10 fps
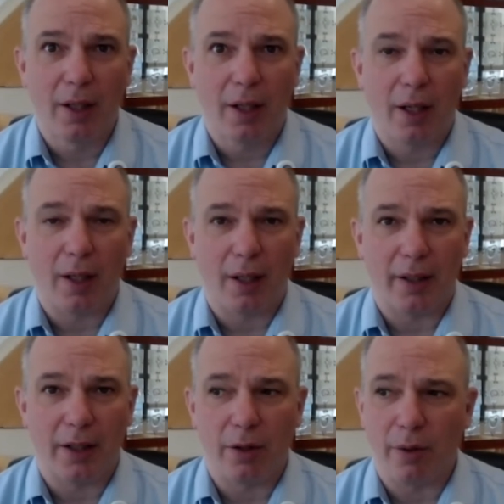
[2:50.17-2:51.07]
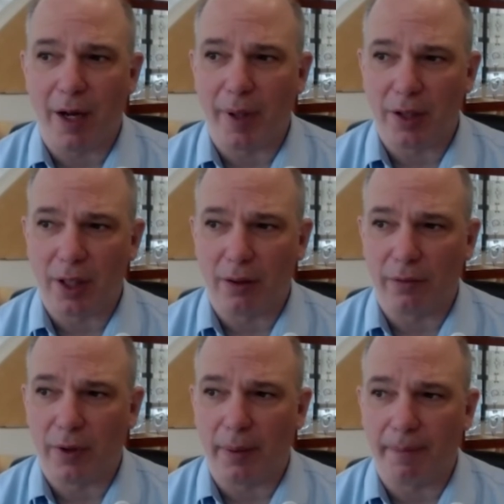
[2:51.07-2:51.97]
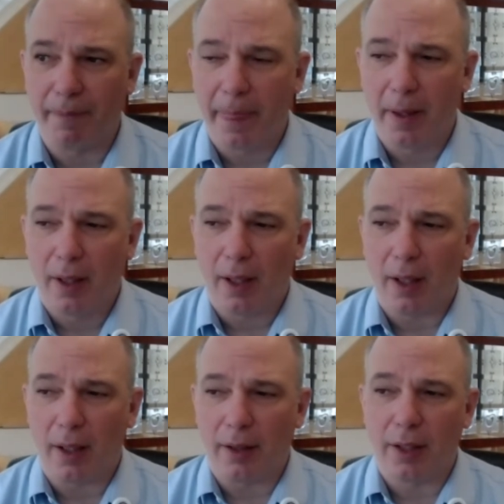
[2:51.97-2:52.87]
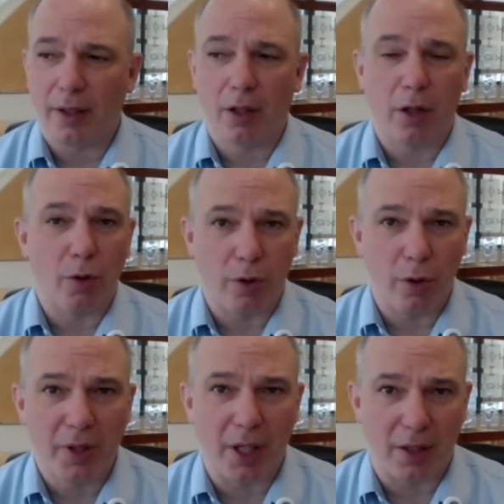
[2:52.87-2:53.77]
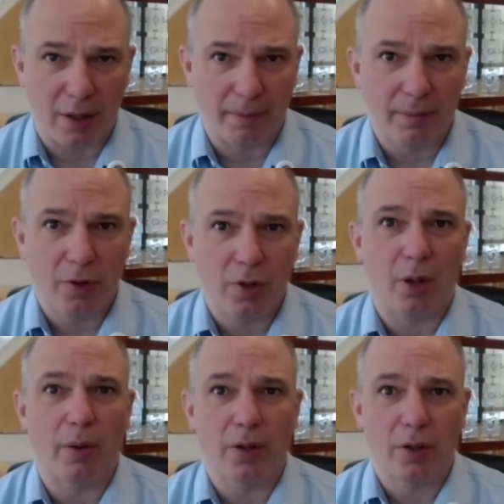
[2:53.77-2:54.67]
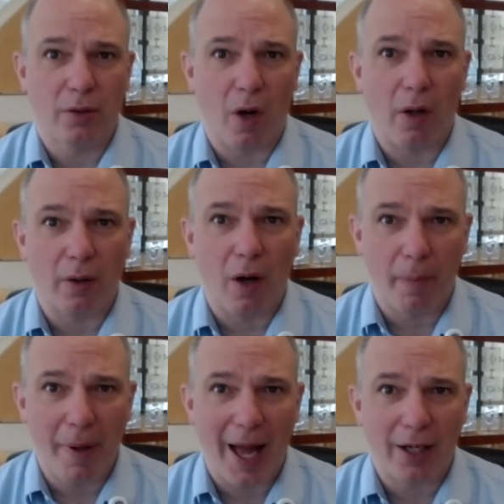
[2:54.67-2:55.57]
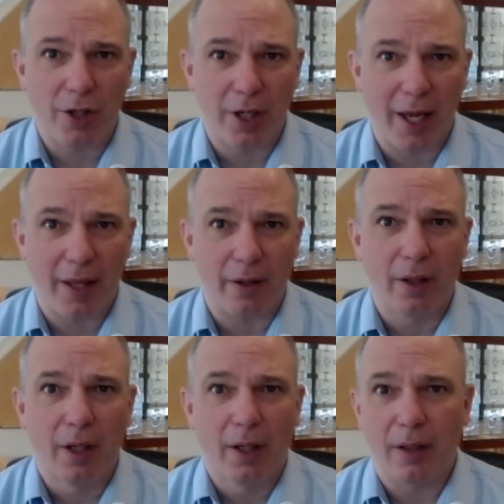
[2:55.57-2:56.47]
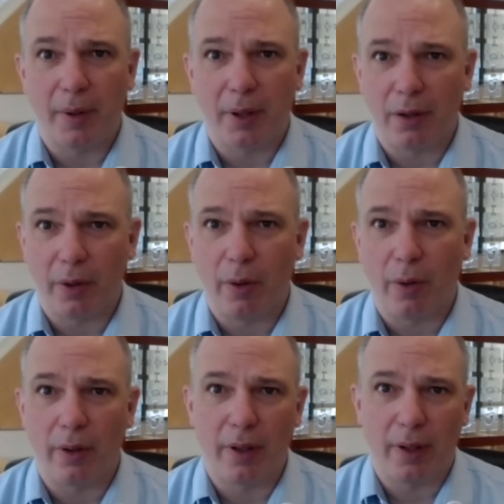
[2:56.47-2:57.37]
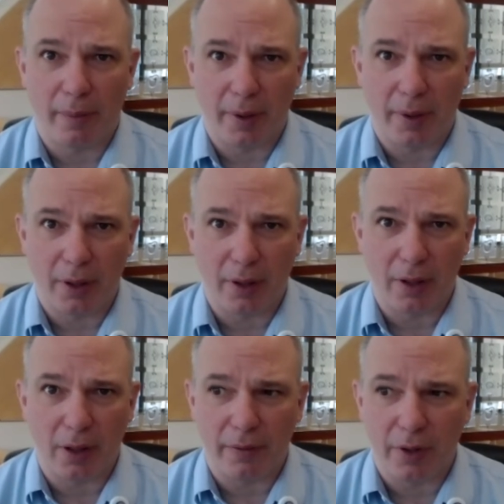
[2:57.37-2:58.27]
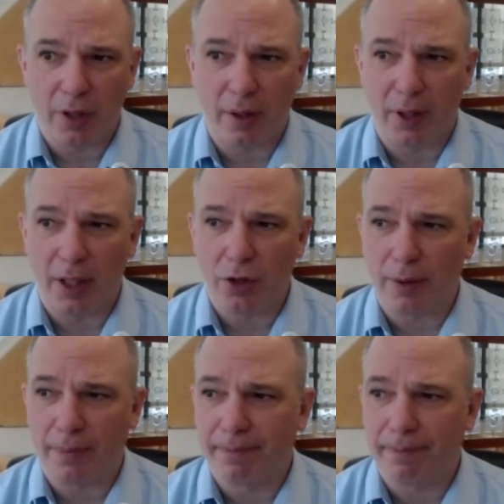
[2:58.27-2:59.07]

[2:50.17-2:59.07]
I need to drive my signal from. It's a closed loop system, so it's all packaged together, the ability to record and the ability to deliver stimulation.